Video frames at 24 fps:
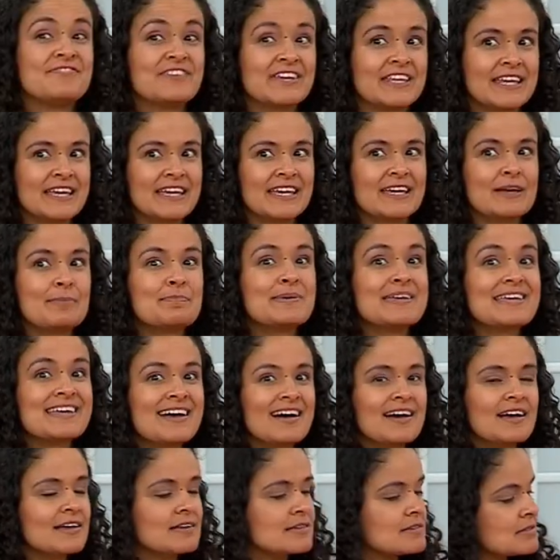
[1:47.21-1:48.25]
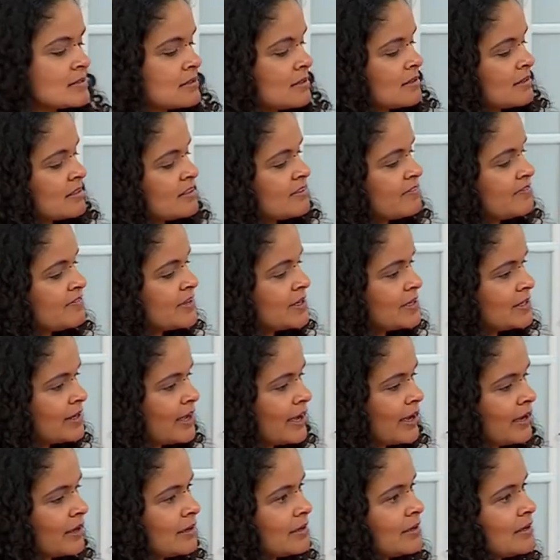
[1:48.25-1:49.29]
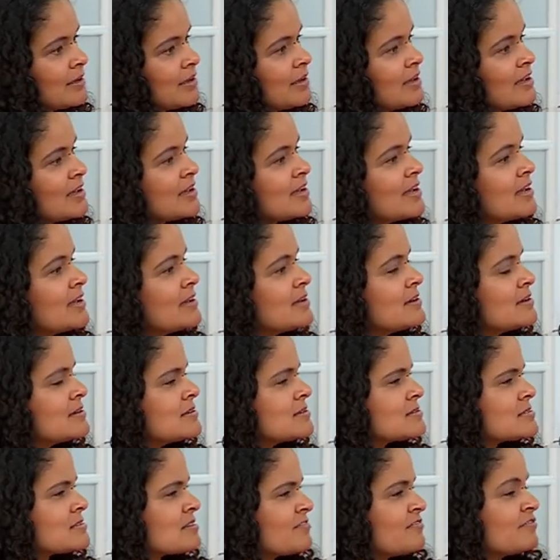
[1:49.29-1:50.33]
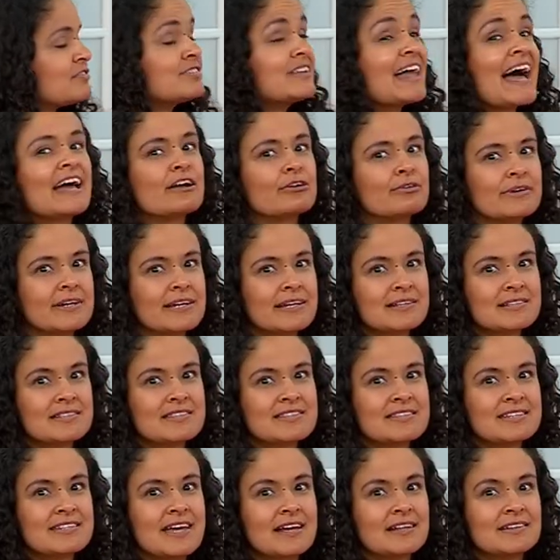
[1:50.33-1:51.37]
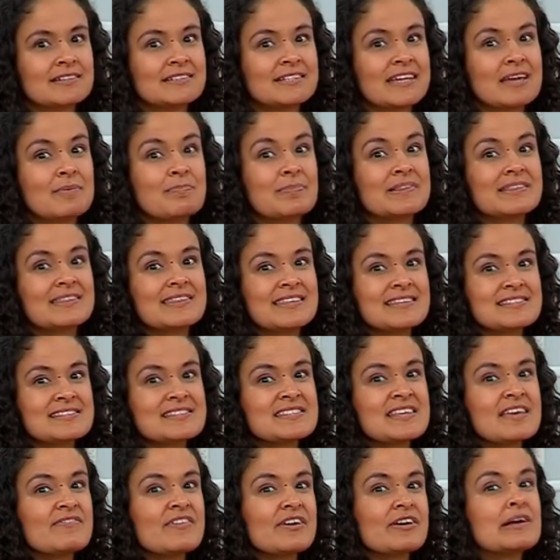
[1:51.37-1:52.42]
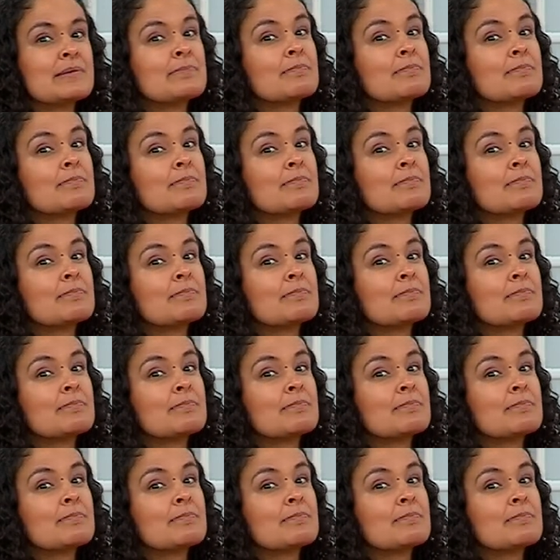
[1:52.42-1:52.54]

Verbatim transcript: fitting because the V-neck, is flattering to the decollete, but this is a very